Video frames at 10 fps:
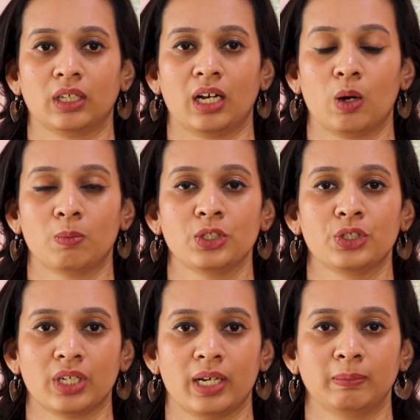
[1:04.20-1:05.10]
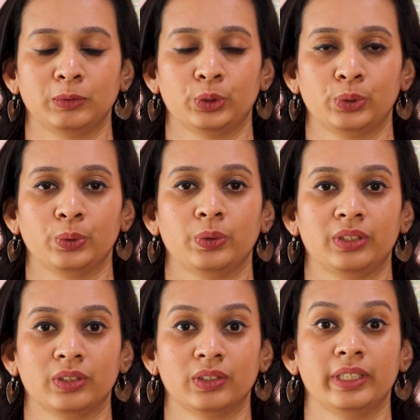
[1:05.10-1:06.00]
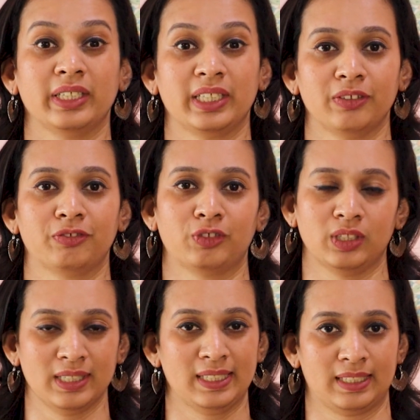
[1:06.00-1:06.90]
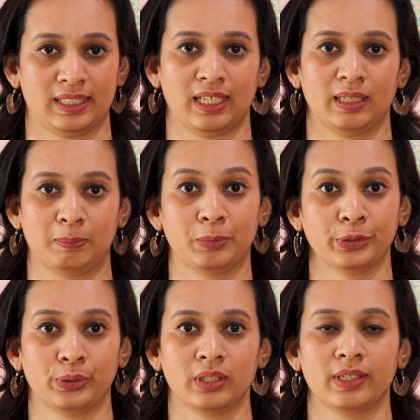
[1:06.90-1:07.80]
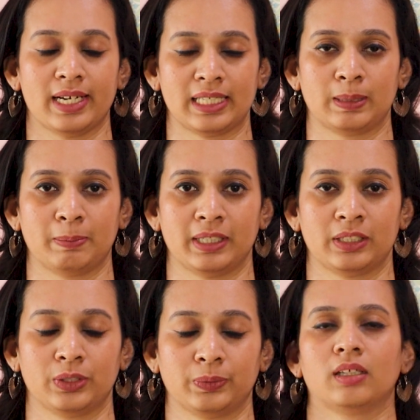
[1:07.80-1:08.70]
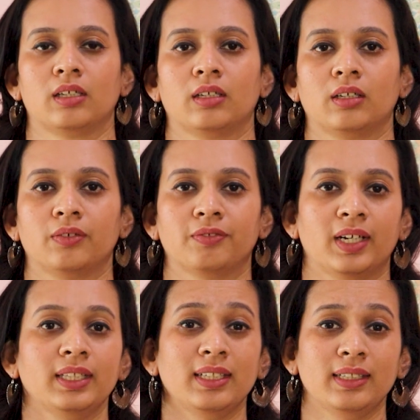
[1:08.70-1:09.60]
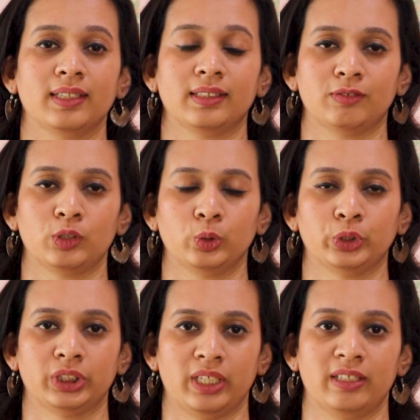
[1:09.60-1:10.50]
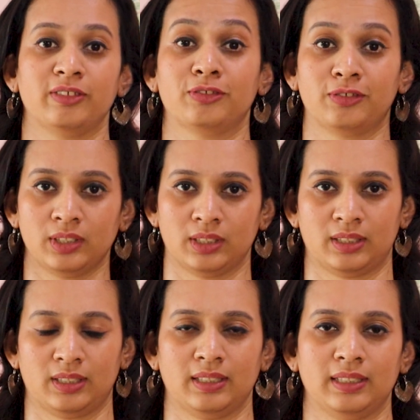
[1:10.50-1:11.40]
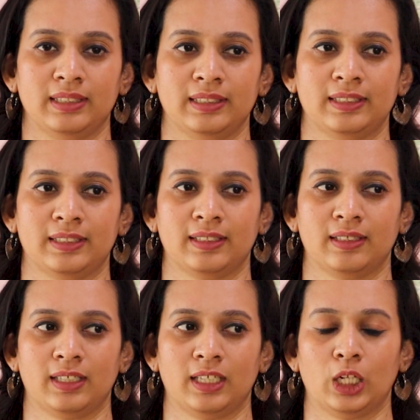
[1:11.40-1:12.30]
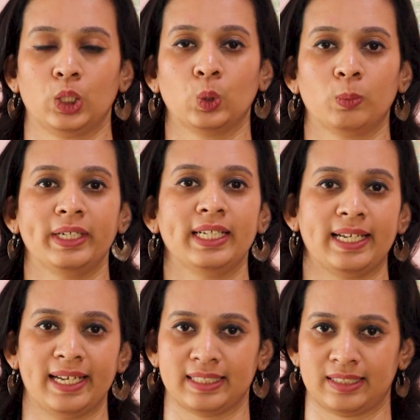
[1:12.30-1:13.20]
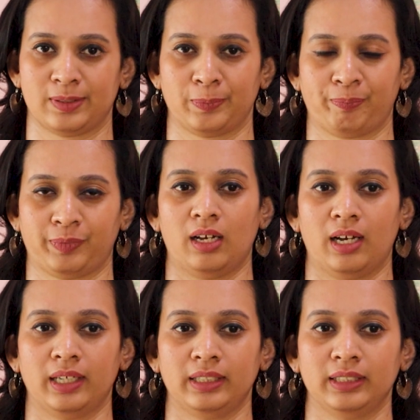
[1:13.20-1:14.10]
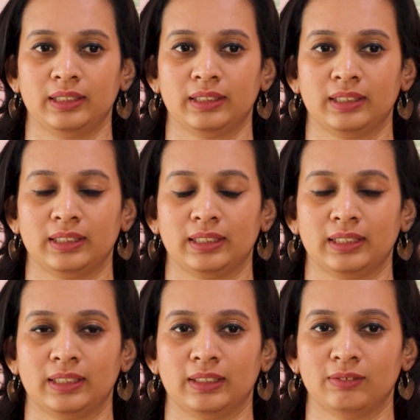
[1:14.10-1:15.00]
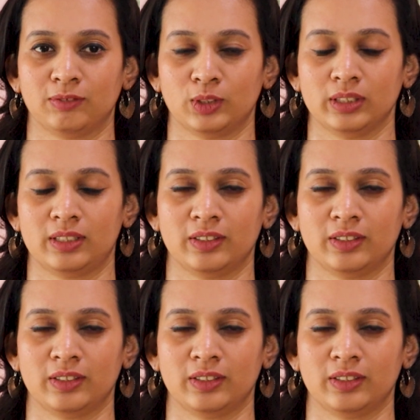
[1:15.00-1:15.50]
how much time should you really give for this particular aspect. One thing that I want to share first is nobody cares. I was